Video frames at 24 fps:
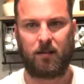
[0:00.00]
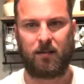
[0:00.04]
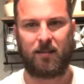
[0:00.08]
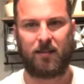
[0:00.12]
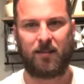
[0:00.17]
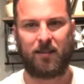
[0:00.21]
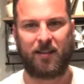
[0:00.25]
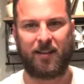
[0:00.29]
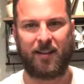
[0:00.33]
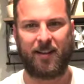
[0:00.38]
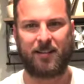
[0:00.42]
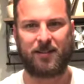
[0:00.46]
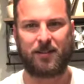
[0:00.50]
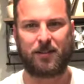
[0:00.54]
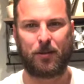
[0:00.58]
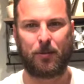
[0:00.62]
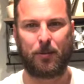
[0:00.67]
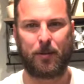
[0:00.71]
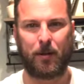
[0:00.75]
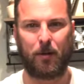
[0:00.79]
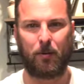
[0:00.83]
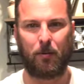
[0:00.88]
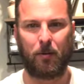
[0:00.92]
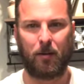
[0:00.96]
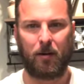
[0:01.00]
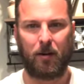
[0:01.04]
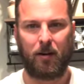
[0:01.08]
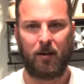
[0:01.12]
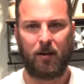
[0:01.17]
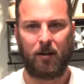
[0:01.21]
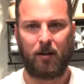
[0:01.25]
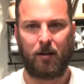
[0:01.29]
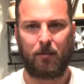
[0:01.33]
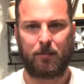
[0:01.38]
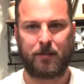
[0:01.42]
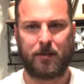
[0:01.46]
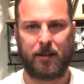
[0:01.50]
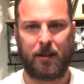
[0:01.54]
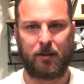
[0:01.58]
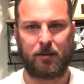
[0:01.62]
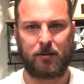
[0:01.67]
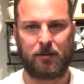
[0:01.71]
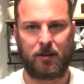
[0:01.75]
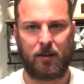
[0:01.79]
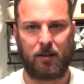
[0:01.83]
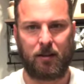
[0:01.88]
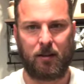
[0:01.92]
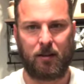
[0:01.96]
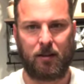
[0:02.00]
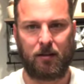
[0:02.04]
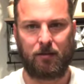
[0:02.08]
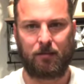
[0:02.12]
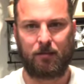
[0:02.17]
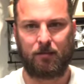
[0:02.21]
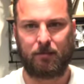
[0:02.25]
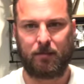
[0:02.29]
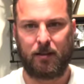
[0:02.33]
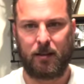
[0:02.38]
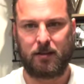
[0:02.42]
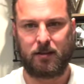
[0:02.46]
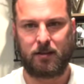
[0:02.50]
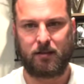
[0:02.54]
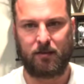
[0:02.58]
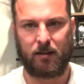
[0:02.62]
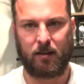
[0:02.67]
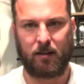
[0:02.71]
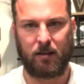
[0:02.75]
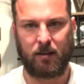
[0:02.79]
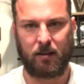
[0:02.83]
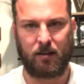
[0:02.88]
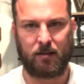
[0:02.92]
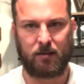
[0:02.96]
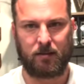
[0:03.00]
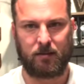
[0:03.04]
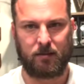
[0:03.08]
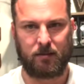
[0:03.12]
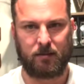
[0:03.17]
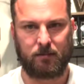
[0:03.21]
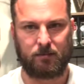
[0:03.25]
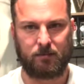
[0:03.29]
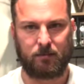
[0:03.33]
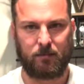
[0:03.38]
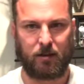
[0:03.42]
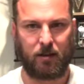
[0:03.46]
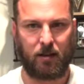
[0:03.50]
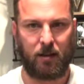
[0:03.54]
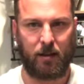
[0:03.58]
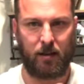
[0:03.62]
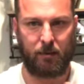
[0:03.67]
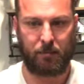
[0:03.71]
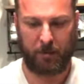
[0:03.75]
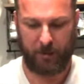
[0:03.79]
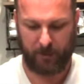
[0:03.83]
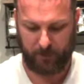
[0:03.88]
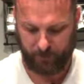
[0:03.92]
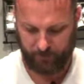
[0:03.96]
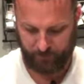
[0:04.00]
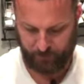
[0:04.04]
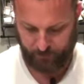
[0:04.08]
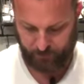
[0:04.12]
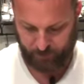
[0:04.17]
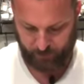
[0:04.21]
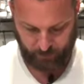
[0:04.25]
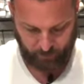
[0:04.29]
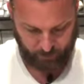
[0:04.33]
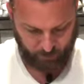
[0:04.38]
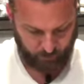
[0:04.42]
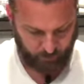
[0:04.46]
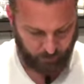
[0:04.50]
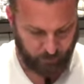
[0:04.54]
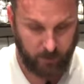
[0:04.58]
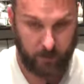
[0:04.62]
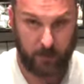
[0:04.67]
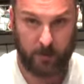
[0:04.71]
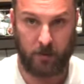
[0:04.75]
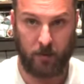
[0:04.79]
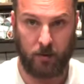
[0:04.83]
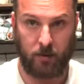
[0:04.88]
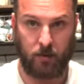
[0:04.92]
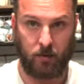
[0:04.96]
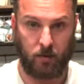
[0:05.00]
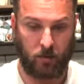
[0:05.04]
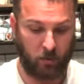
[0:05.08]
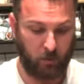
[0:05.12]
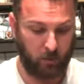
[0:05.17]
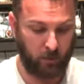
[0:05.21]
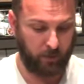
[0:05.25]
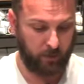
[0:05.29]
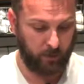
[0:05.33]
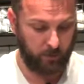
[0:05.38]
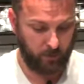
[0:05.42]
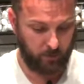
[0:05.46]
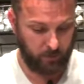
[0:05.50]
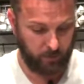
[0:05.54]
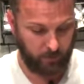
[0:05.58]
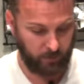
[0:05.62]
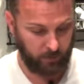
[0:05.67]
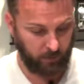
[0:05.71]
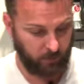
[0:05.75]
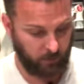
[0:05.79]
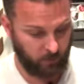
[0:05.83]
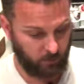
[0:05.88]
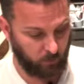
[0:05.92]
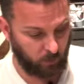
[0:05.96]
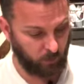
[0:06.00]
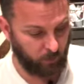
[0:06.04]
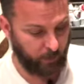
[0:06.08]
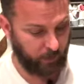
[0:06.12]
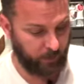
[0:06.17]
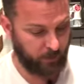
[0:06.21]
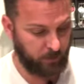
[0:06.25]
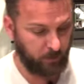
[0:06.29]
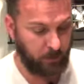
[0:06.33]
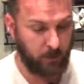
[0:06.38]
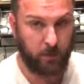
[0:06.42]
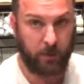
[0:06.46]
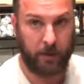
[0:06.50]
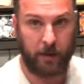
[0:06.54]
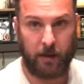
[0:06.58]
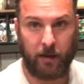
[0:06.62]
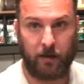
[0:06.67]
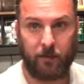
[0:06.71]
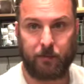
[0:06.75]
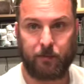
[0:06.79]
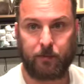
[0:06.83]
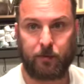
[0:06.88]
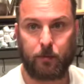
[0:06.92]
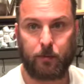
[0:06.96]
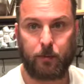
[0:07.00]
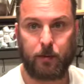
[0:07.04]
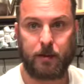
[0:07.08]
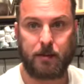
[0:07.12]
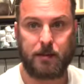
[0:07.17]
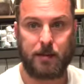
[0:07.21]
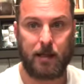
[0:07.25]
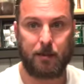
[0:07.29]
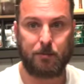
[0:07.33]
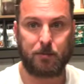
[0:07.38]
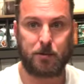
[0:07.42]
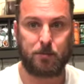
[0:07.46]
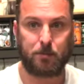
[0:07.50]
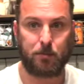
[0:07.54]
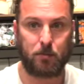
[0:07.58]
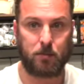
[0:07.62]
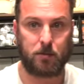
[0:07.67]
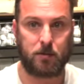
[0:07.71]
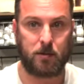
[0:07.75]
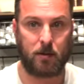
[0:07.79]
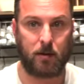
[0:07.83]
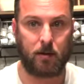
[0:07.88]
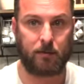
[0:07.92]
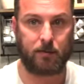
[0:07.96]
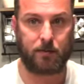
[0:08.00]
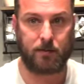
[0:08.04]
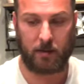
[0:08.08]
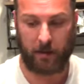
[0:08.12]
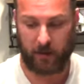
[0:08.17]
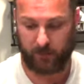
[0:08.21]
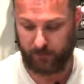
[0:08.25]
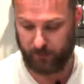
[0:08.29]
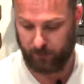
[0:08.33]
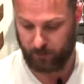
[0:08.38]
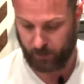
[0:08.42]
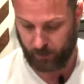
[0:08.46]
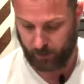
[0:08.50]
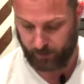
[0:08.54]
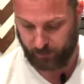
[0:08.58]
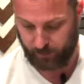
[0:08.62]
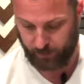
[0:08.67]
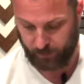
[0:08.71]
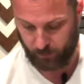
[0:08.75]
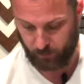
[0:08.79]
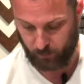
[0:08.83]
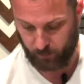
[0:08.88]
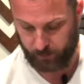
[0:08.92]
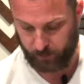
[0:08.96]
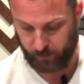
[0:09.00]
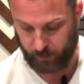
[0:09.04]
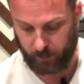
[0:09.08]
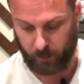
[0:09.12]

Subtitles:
Okay, so here we go. Potatoes are nice and cut up here. Still in a hole though. What we're gonna do is we have 3 tablespoons of softened butter here. We're gonna